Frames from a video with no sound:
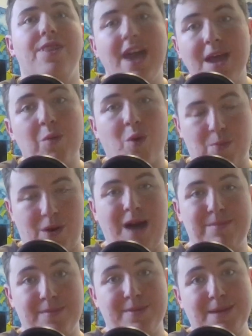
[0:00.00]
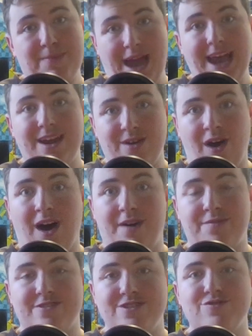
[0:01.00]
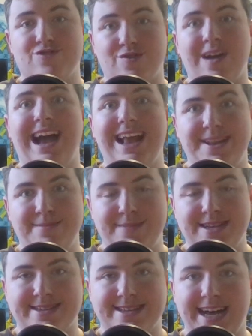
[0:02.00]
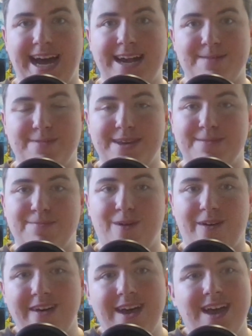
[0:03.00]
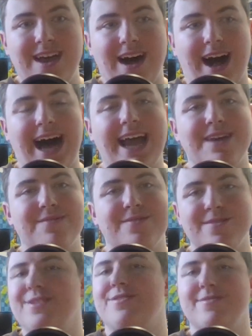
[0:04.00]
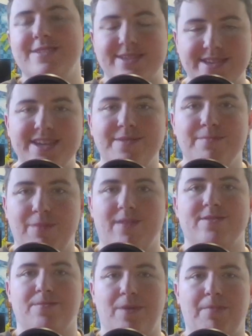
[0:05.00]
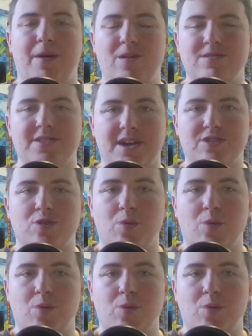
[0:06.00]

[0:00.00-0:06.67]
they were probably paid off to try and misguide people. I have literally seen multiple posts on